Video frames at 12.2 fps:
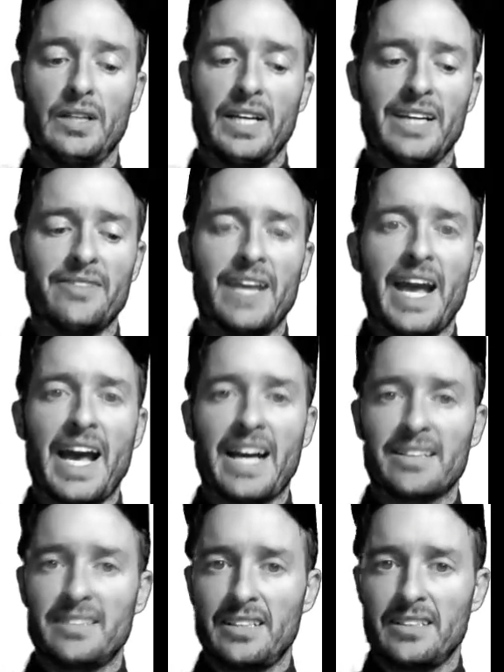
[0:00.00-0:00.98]
have
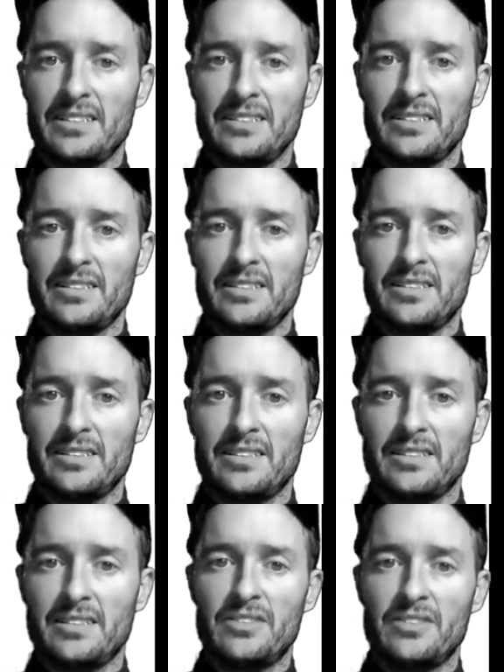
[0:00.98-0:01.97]
access
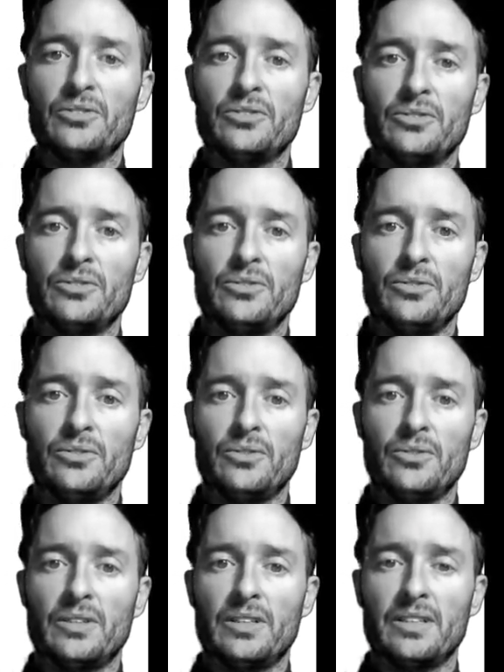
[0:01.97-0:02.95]

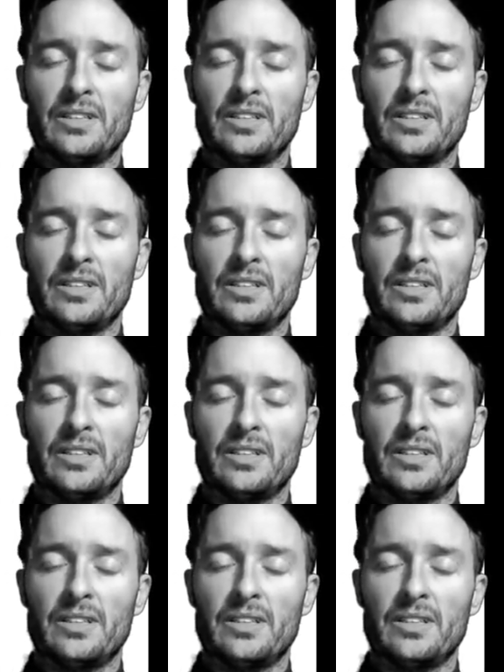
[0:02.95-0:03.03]
to